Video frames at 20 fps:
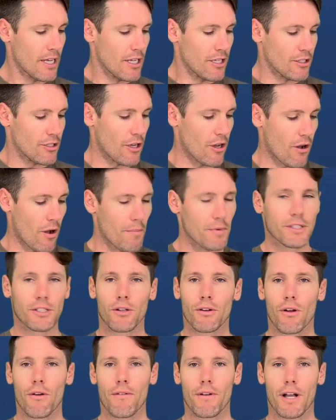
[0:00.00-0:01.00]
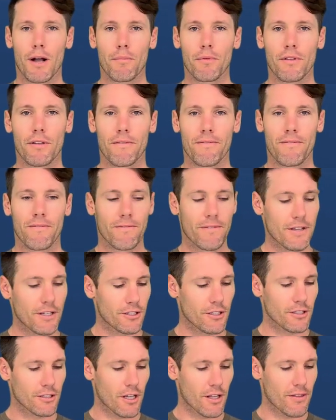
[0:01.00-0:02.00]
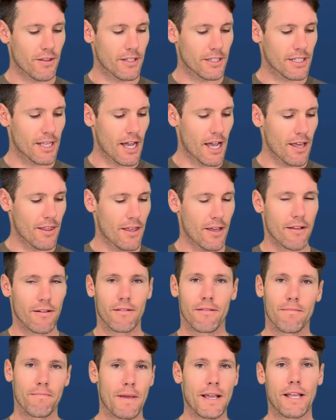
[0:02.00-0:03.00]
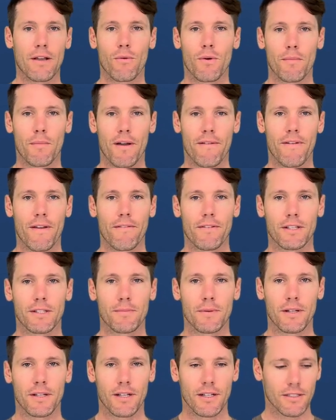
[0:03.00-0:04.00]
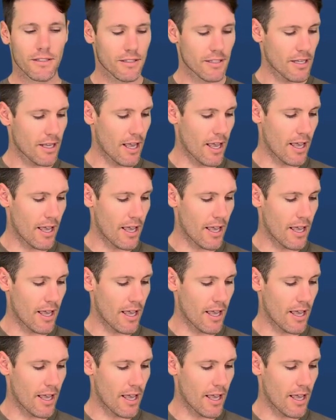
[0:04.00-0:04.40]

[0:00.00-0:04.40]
So I'm just going to go over a couple of the features on this guy that make it one of my favorite spear guns.